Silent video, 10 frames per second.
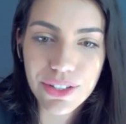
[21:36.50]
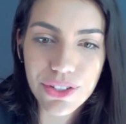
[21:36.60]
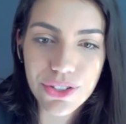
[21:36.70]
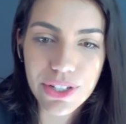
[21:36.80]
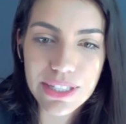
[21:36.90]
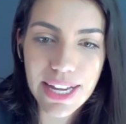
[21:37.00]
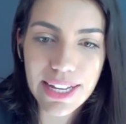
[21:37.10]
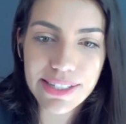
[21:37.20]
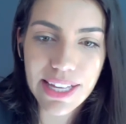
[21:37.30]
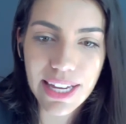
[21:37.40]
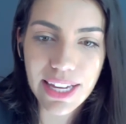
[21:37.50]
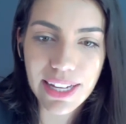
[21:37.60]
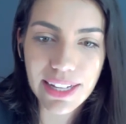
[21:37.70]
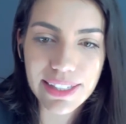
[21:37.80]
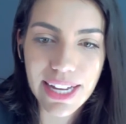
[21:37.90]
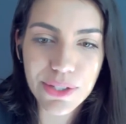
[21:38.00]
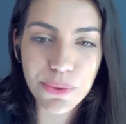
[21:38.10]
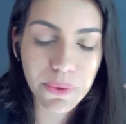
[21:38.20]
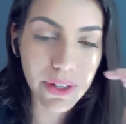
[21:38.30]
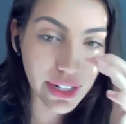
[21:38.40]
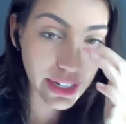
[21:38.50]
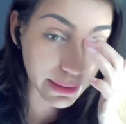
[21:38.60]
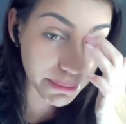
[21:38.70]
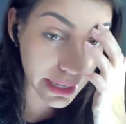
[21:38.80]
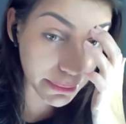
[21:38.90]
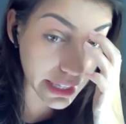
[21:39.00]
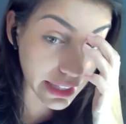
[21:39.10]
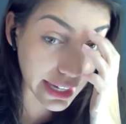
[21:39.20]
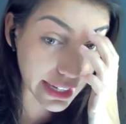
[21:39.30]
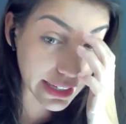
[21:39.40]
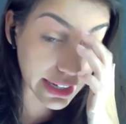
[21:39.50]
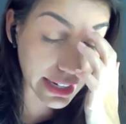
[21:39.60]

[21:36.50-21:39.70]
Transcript: Jose is saying that's what made me like